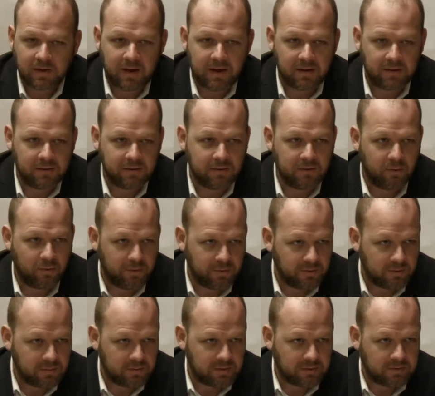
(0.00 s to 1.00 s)
likely
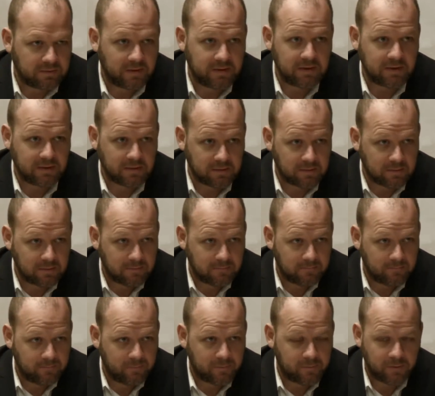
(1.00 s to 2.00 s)
going to be taken,
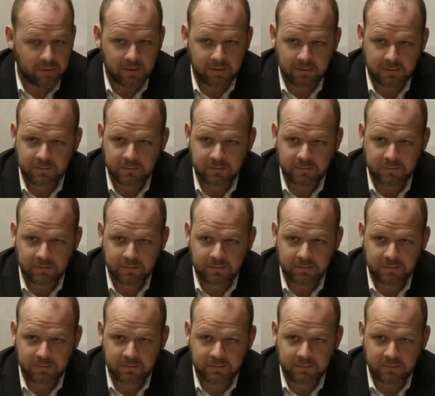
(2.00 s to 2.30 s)
right?